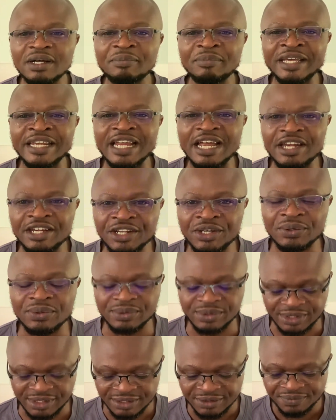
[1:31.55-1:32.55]
in the
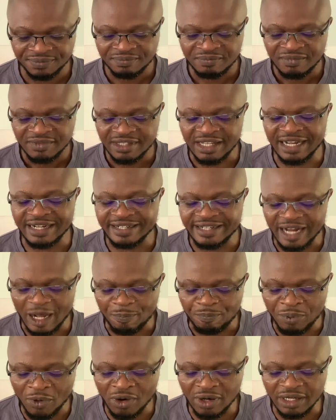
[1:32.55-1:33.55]
news, that
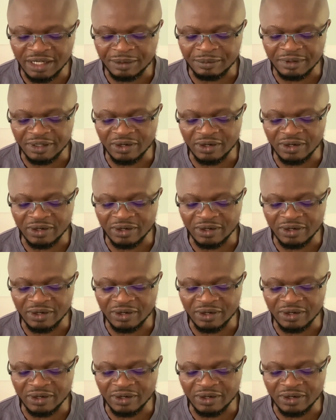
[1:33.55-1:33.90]
Napoli